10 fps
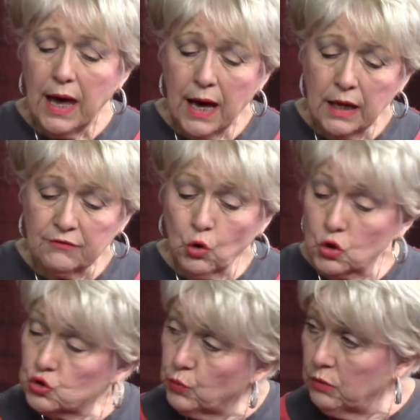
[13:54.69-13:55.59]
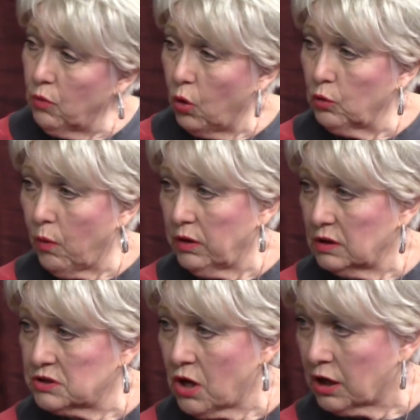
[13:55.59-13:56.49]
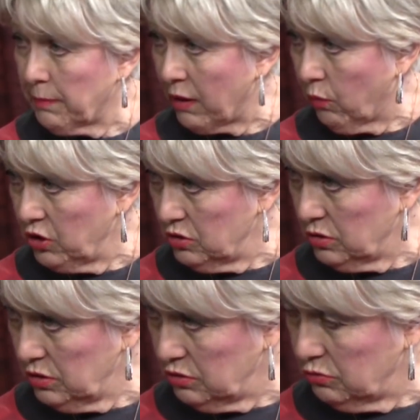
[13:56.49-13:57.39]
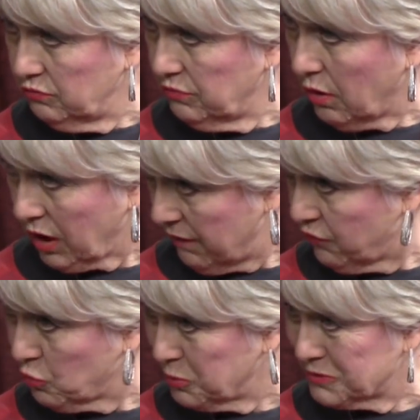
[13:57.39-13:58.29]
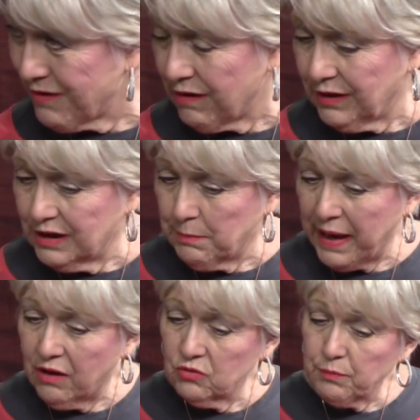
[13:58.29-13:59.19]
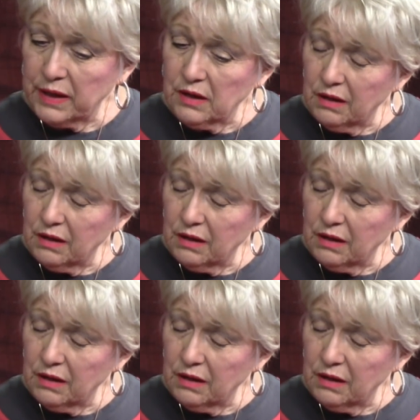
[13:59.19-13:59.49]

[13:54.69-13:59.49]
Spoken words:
And of course, we only want you to talk about what you are comfortable talking about.